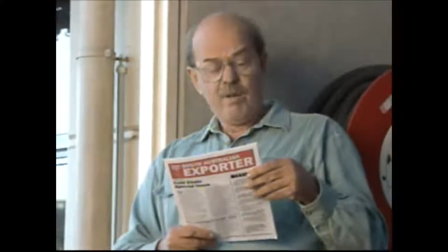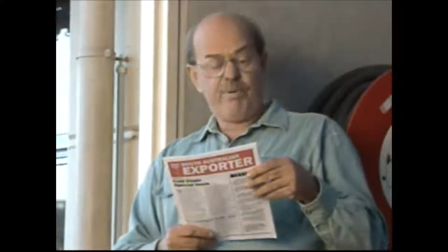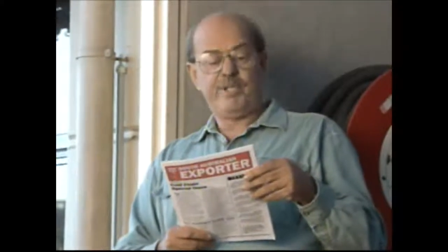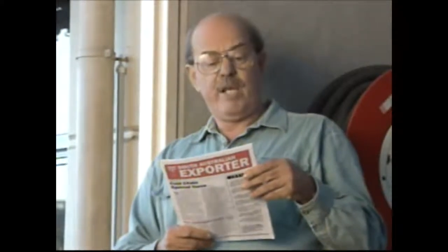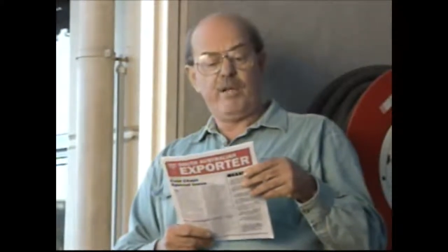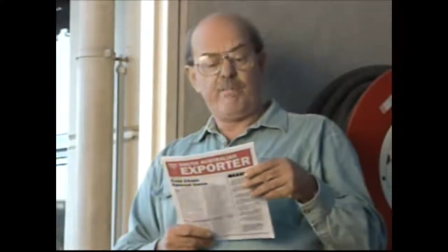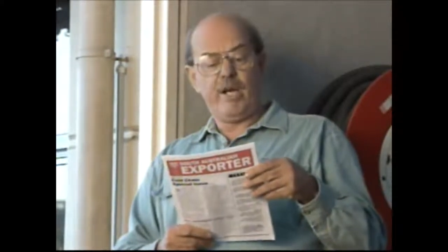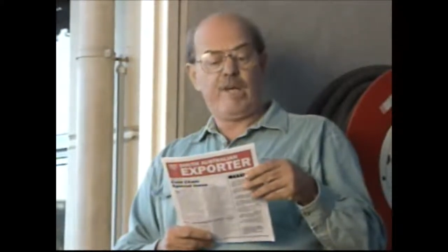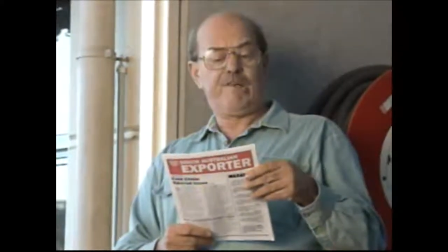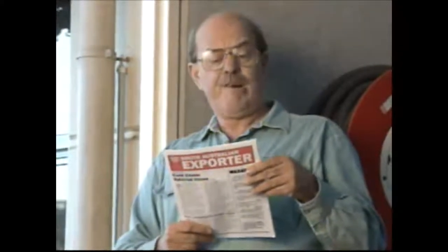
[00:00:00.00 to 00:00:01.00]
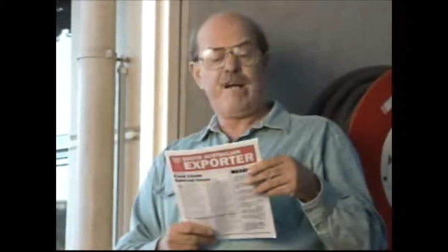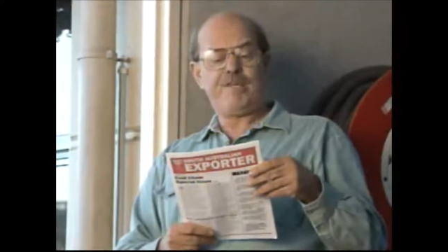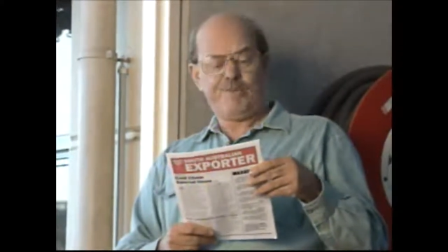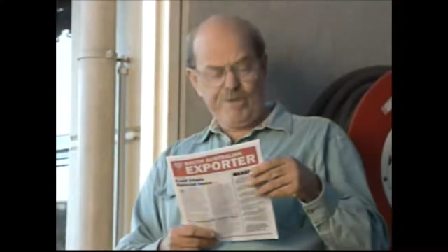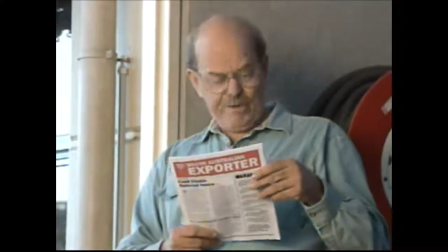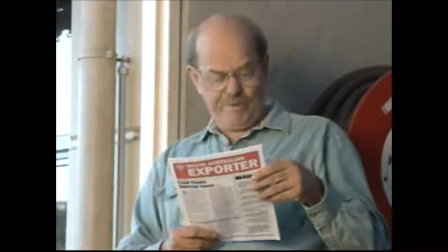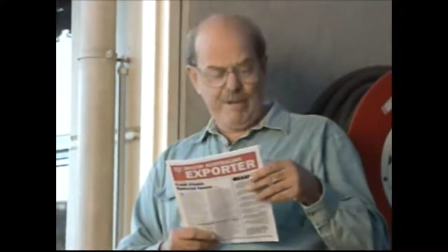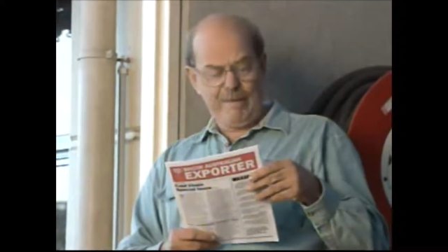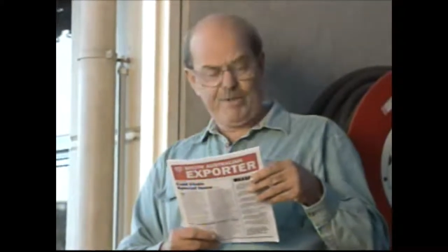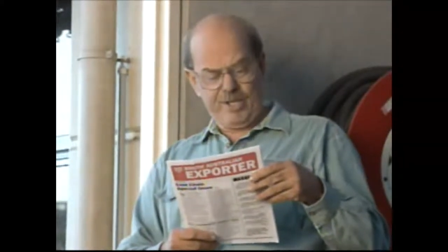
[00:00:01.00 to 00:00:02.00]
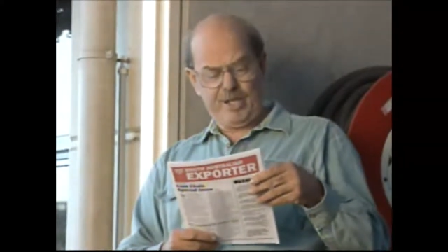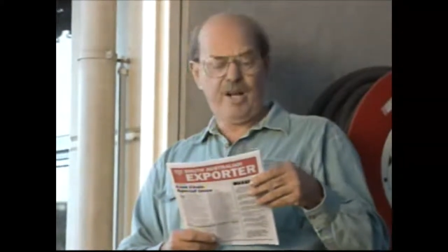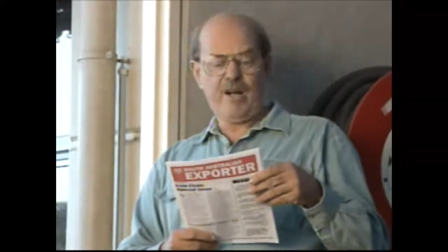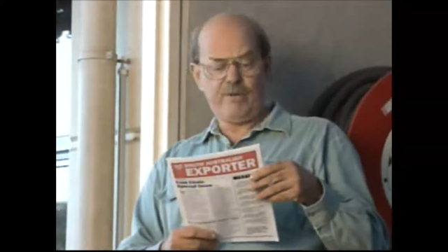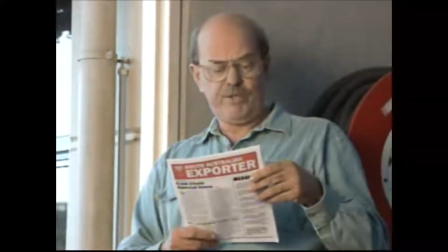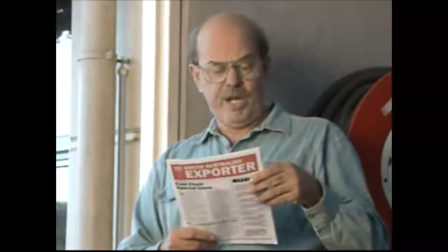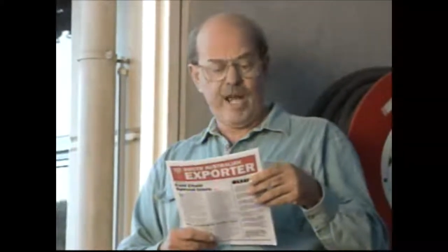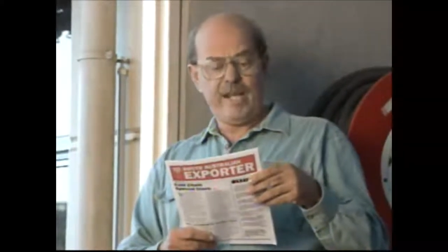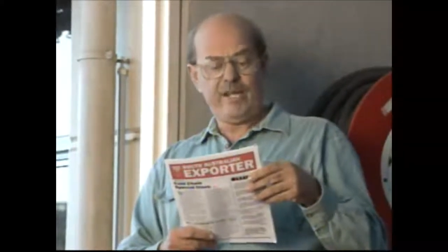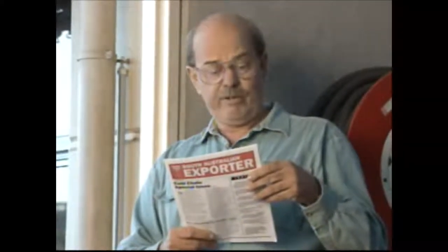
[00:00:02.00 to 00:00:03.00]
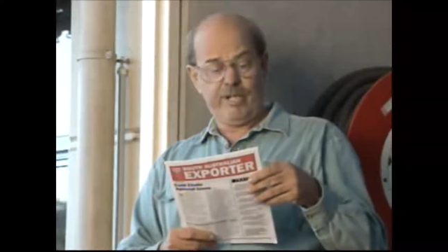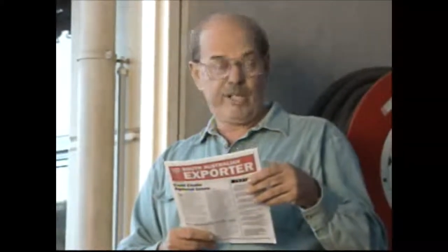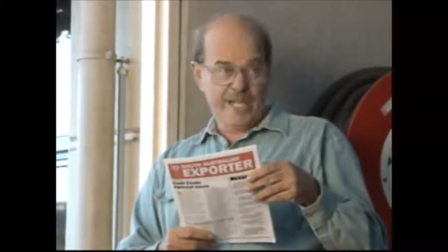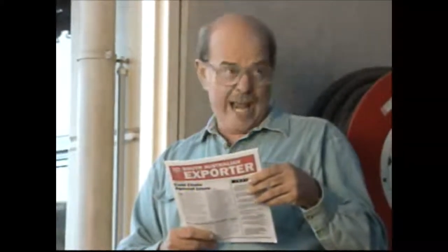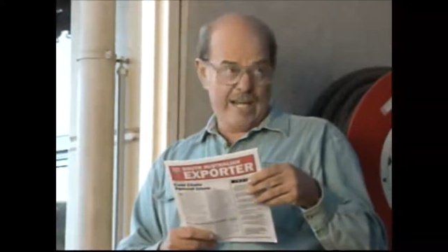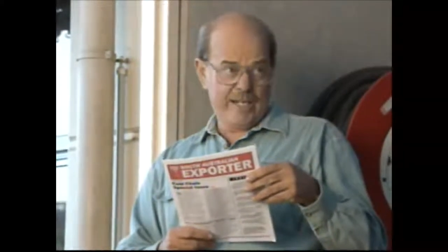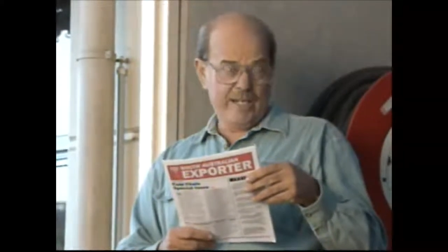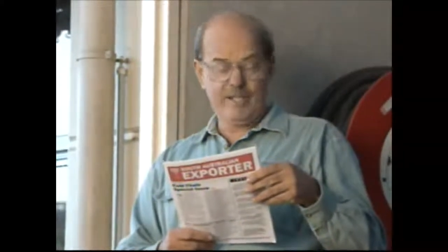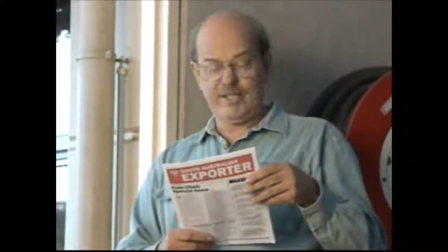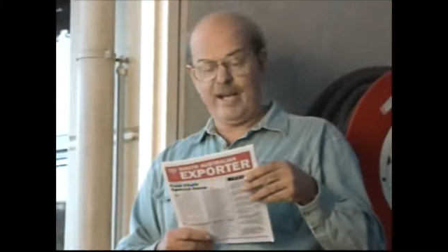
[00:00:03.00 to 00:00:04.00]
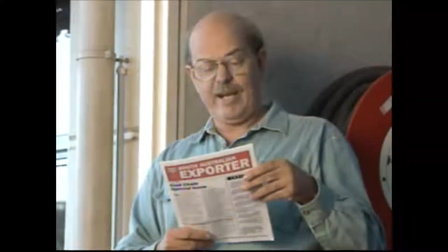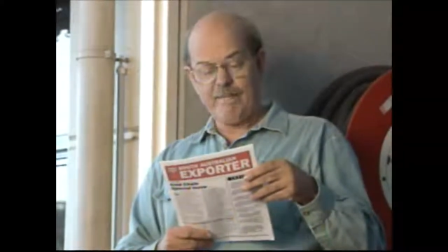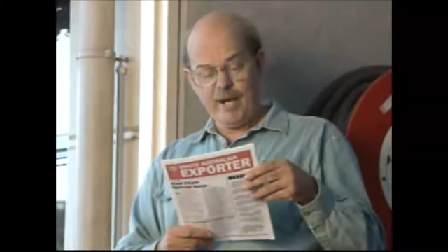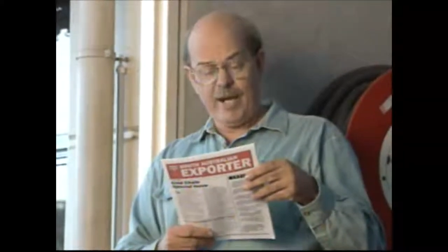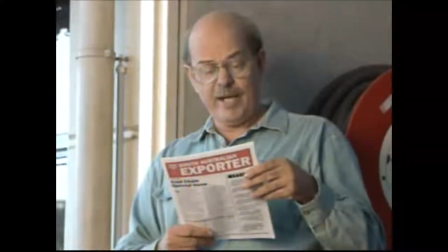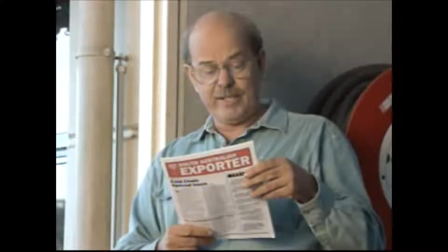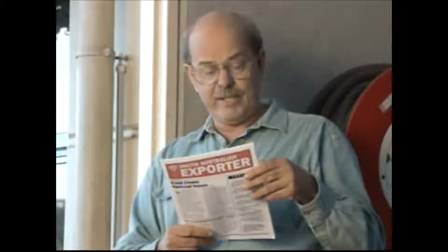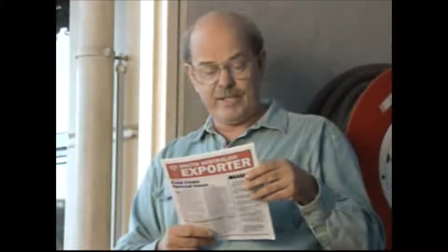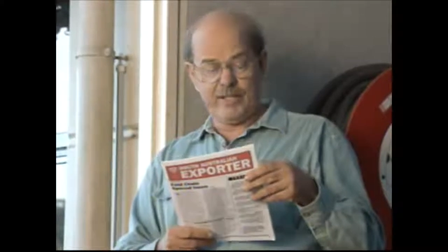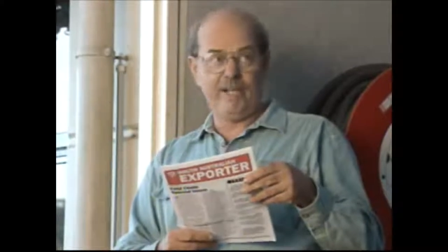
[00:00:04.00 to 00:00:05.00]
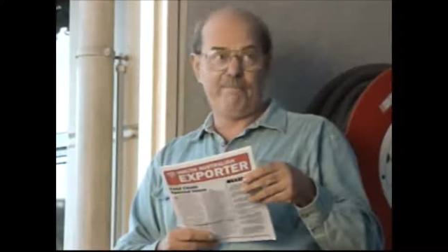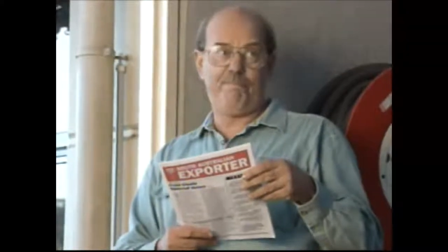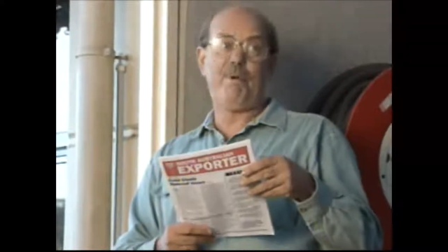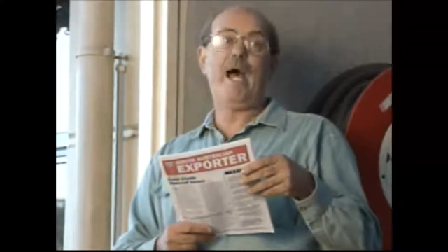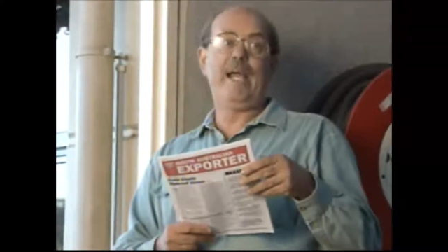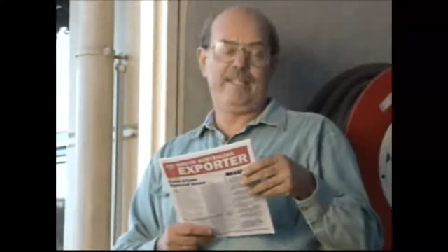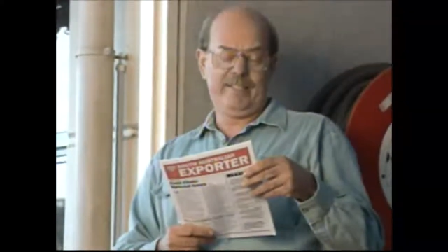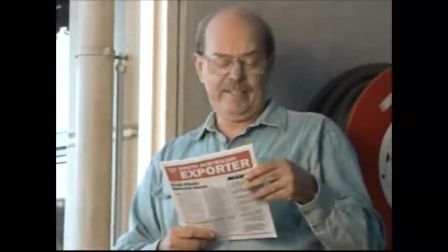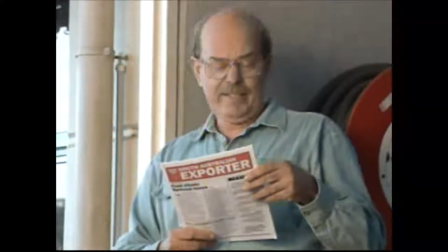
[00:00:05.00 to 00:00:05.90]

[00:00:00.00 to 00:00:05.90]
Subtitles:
presented by grassroots members of the coal chain, Chris Danson, Sally Myers and Steve Pate.